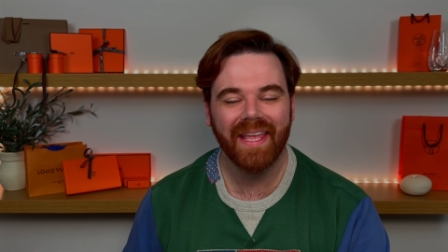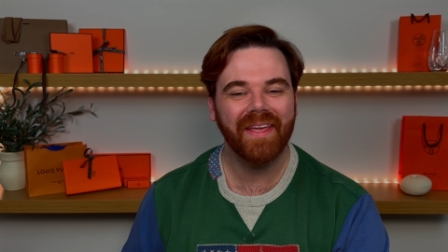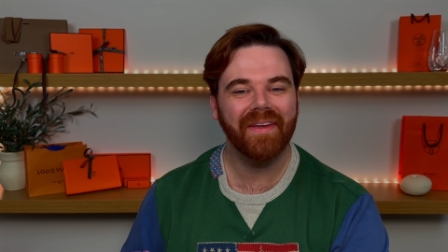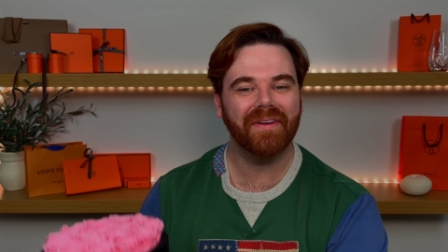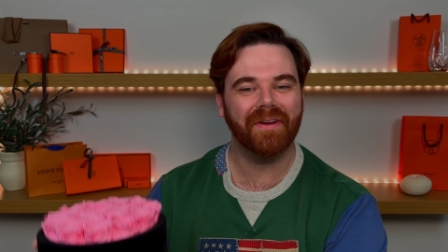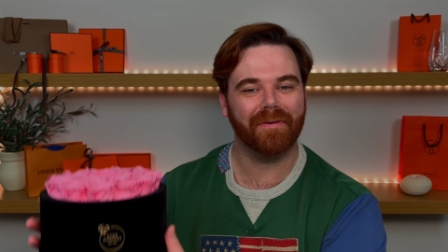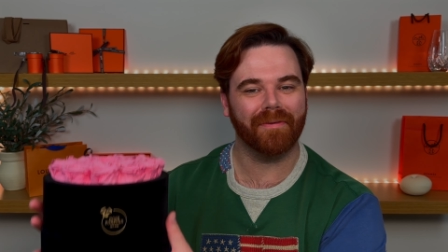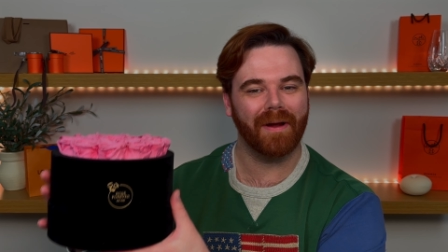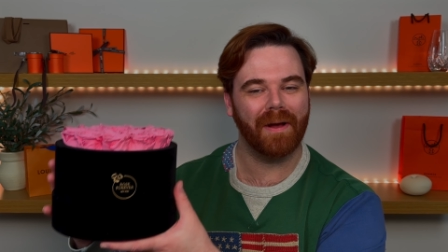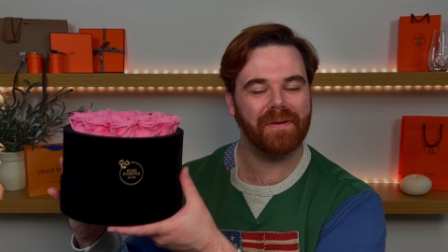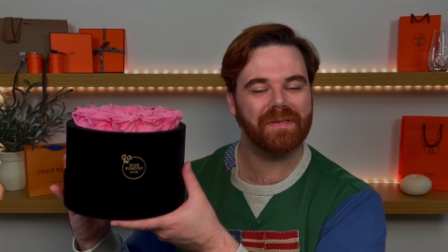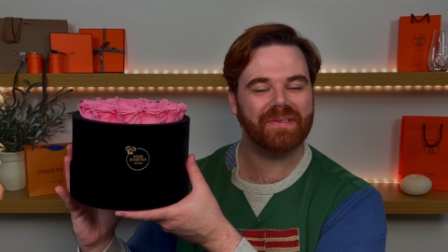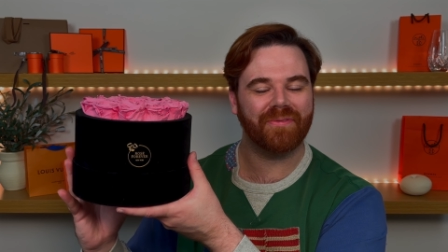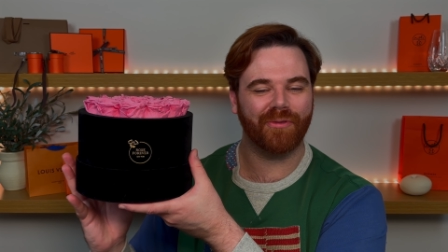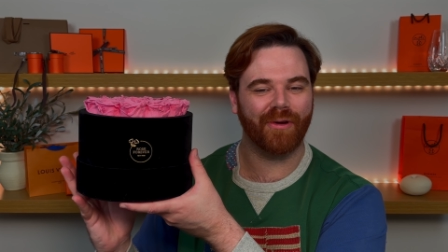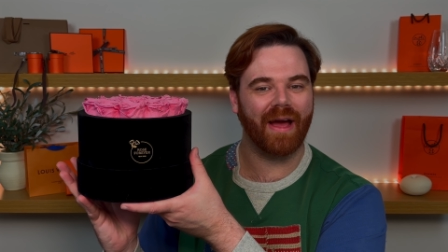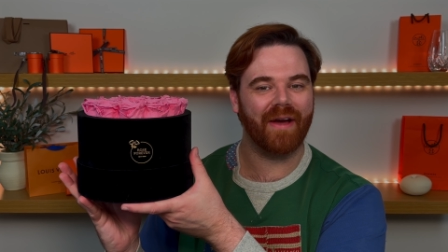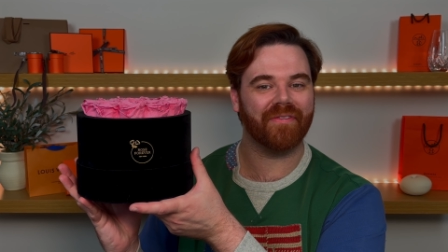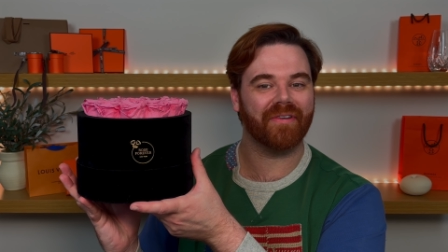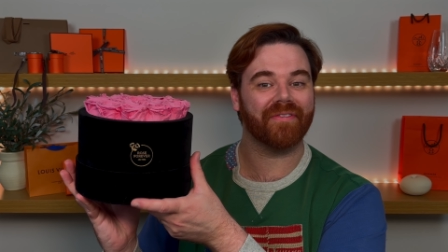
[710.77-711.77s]
you to Rose
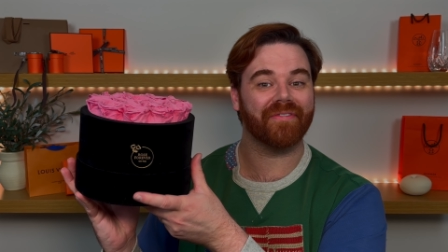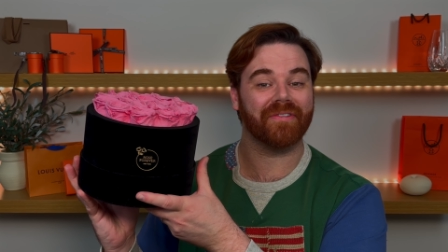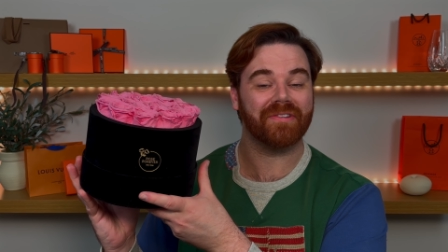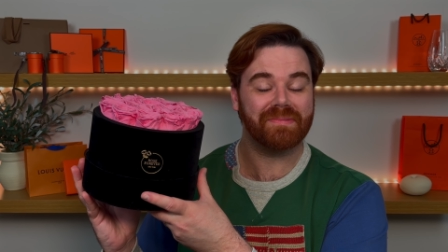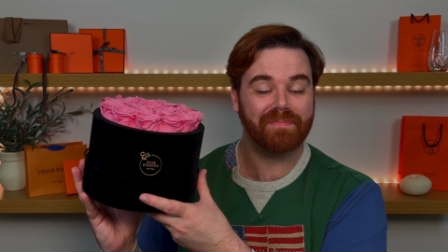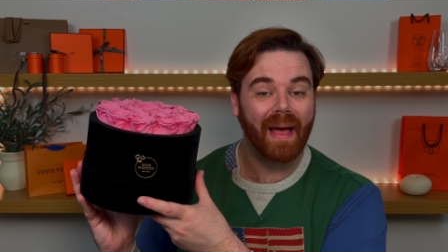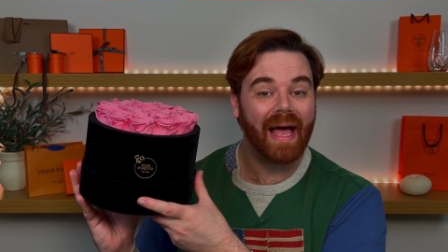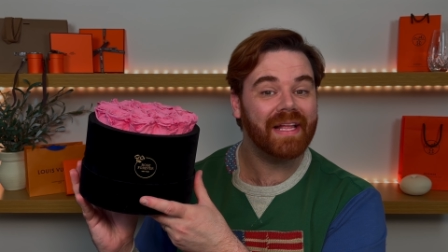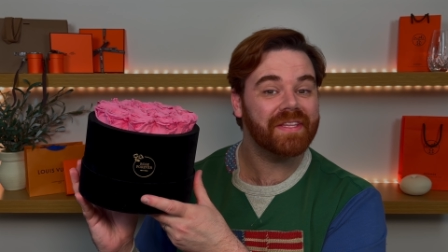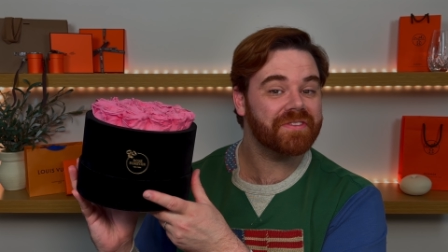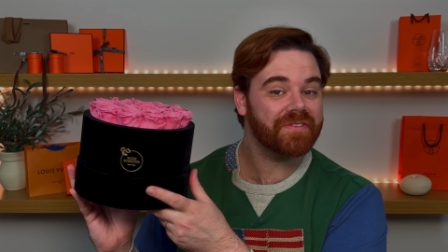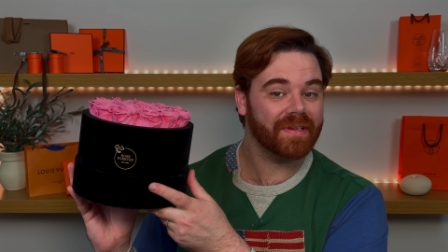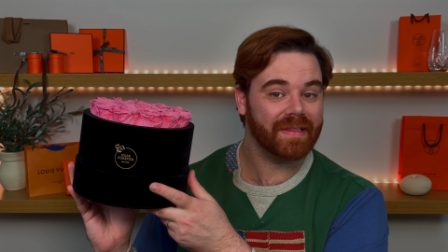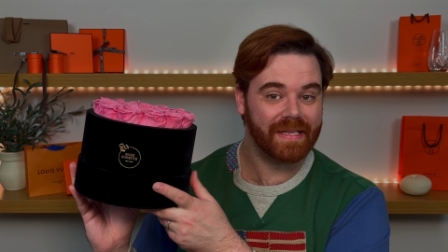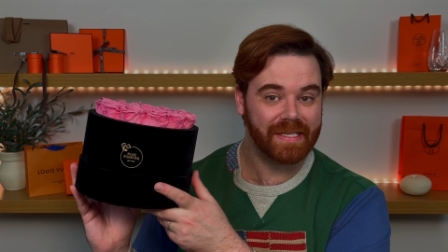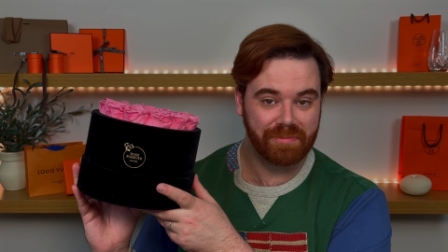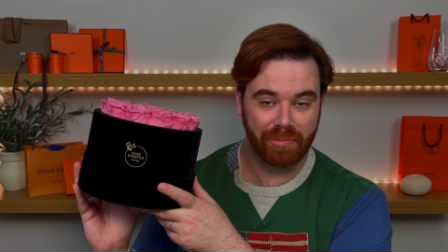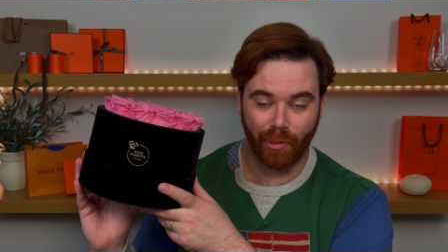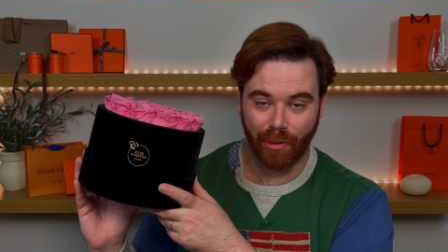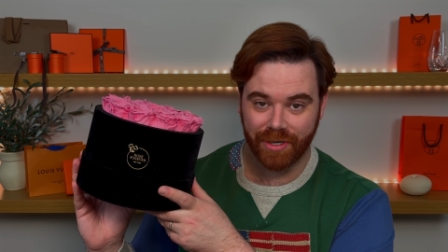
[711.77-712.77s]
Forever for sponsoring
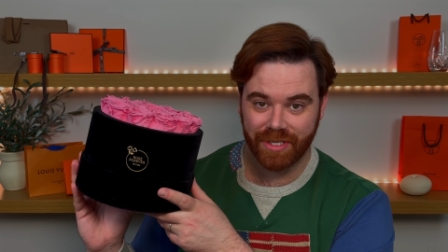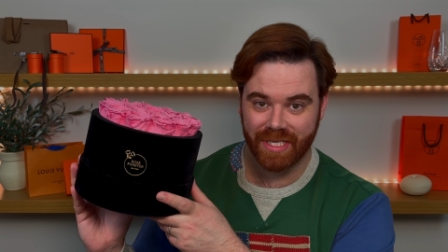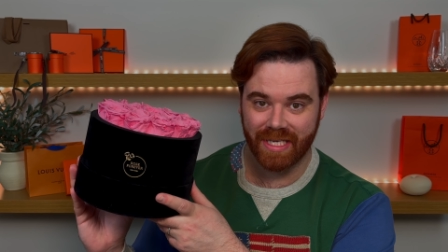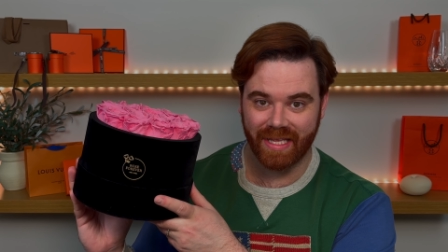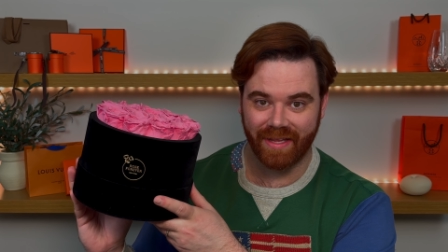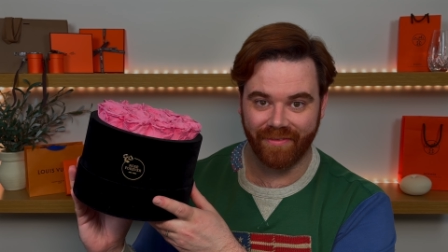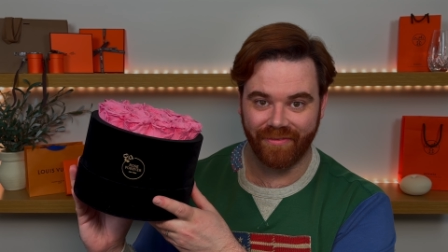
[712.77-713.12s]
this portion of the